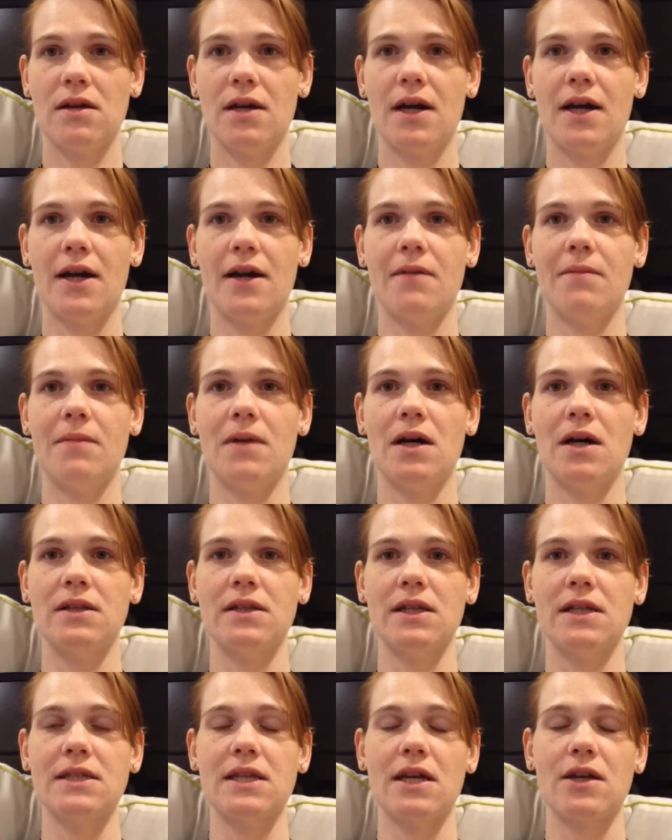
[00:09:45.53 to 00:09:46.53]

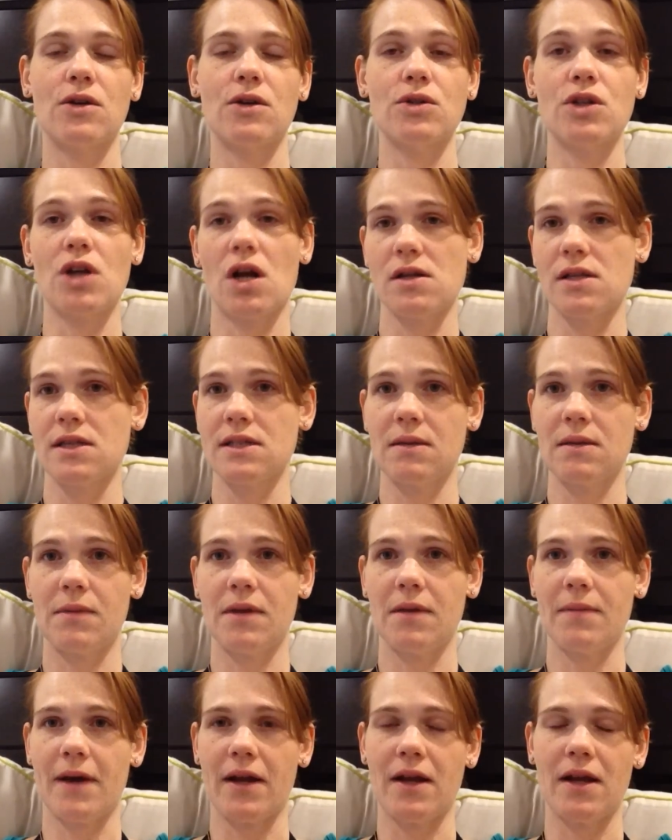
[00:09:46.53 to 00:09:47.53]
Unless I go talk to
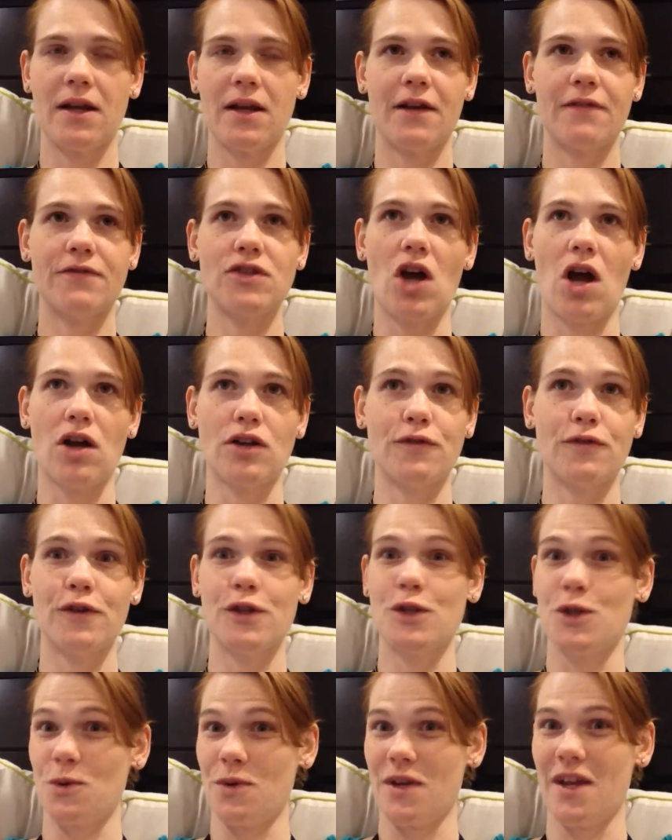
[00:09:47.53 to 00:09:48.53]
somebody about it. And I've talked for
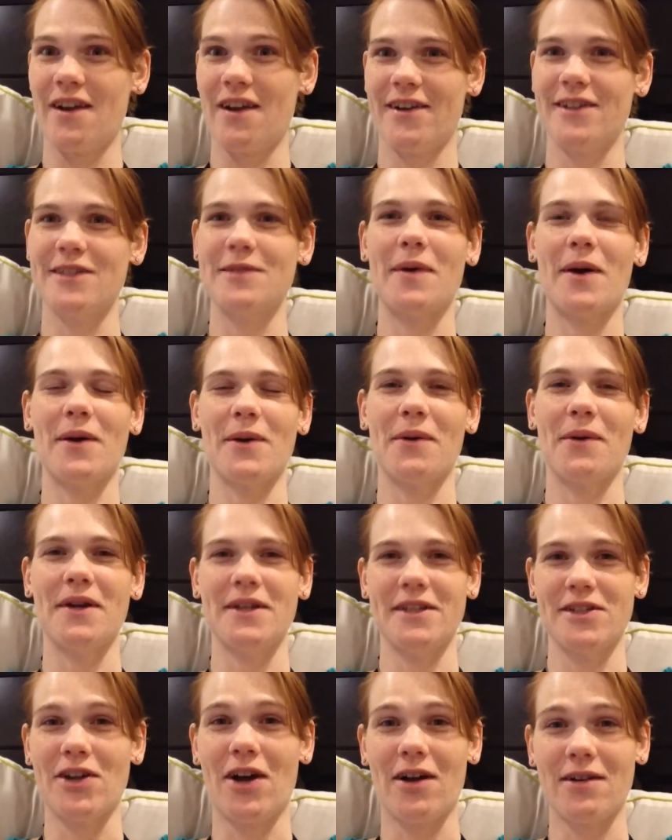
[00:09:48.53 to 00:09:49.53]
2 years about going
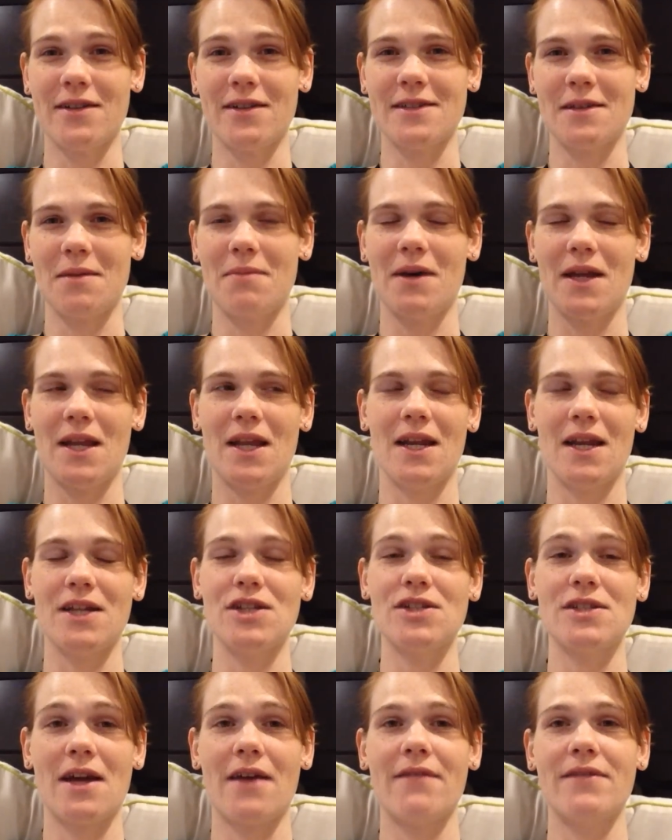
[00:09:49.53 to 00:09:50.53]
to talk to somebody, and I
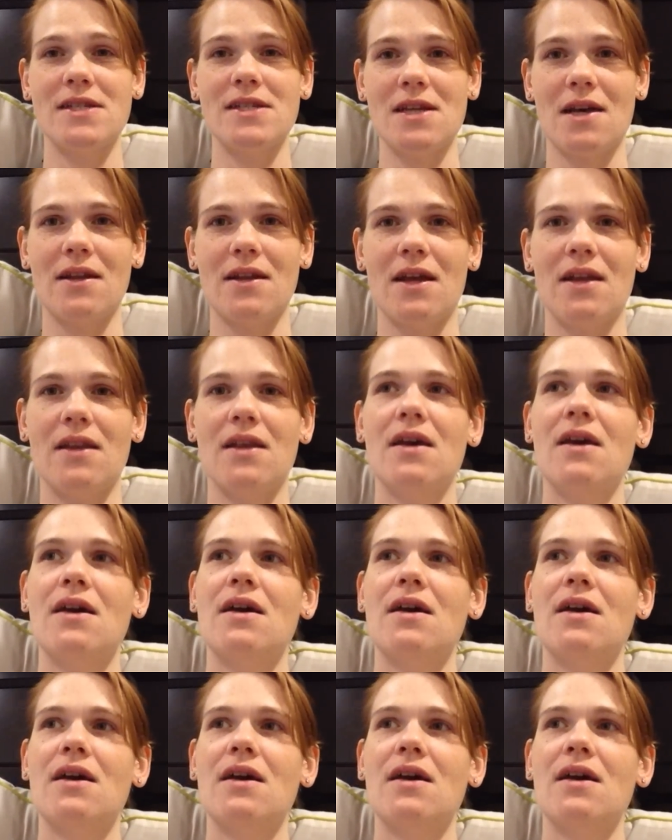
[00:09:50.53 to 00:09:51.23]
just haven't done it.